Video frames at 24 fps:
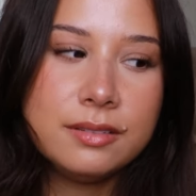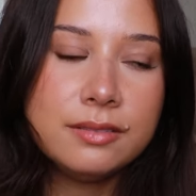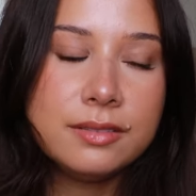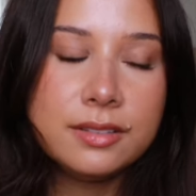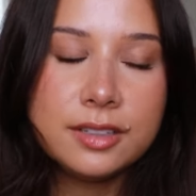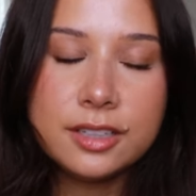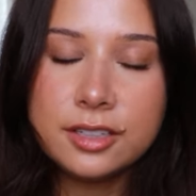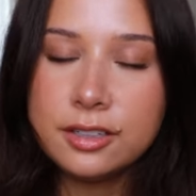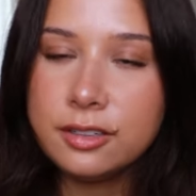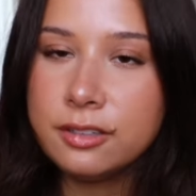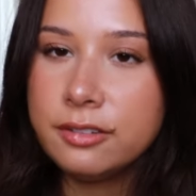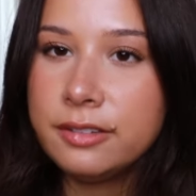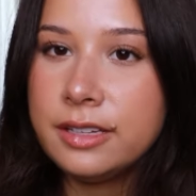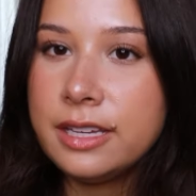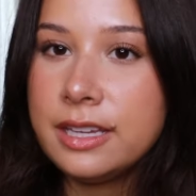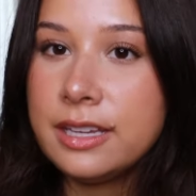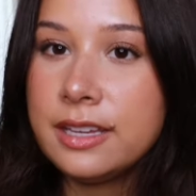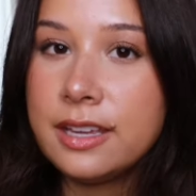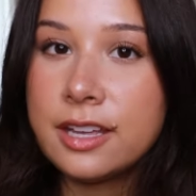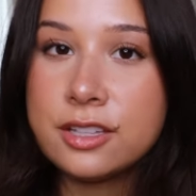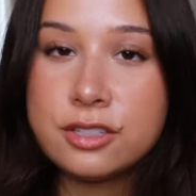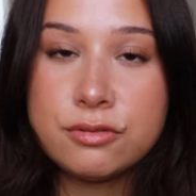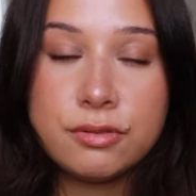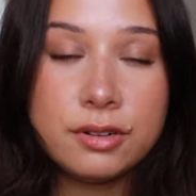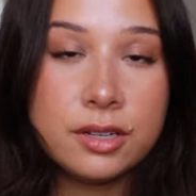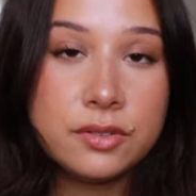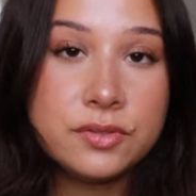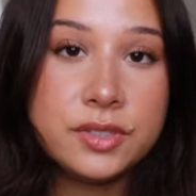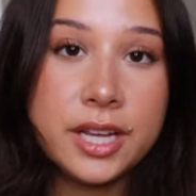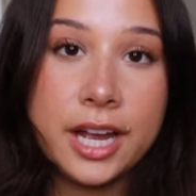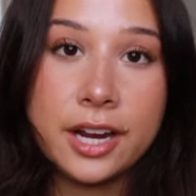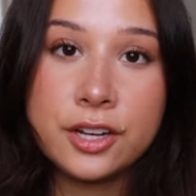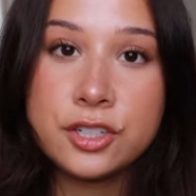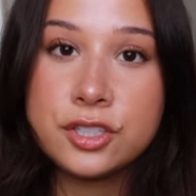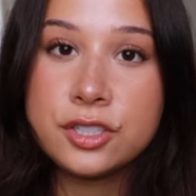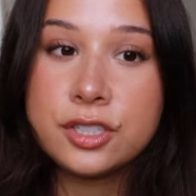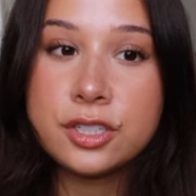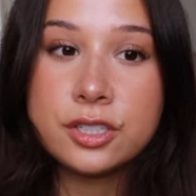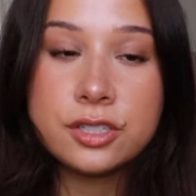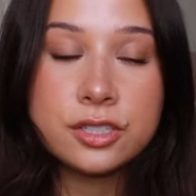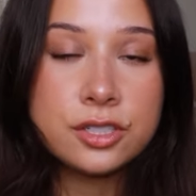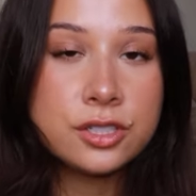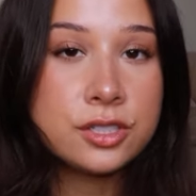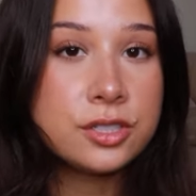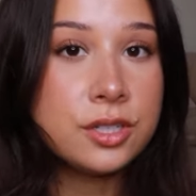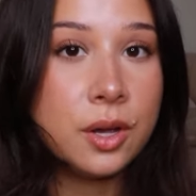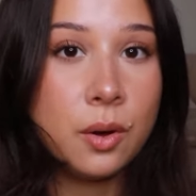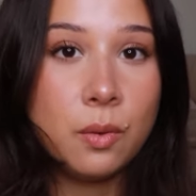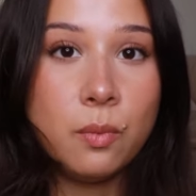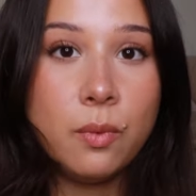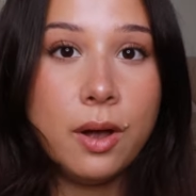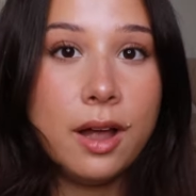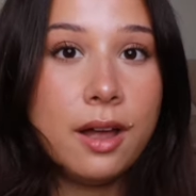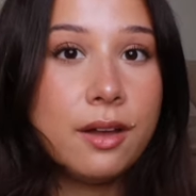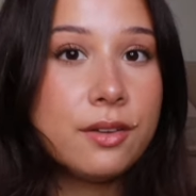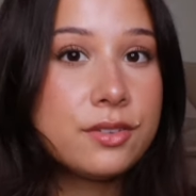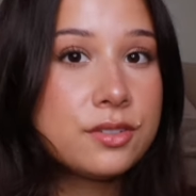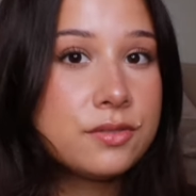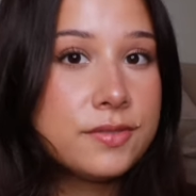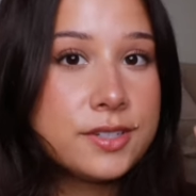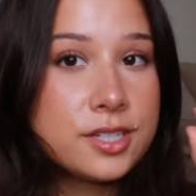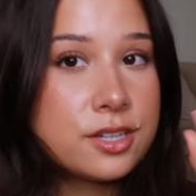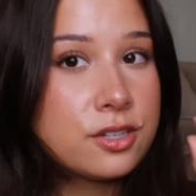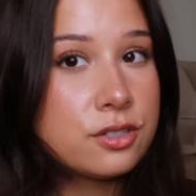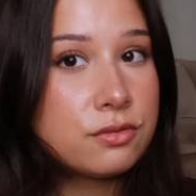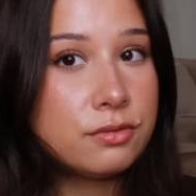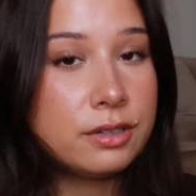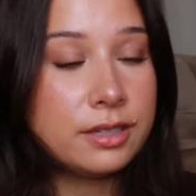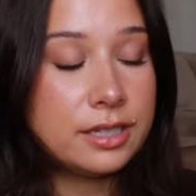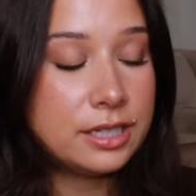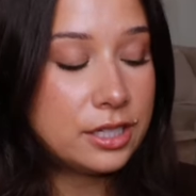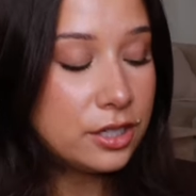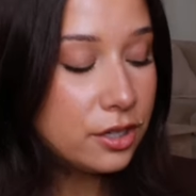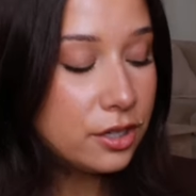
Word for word: literally gets rid of texture so well. So this is really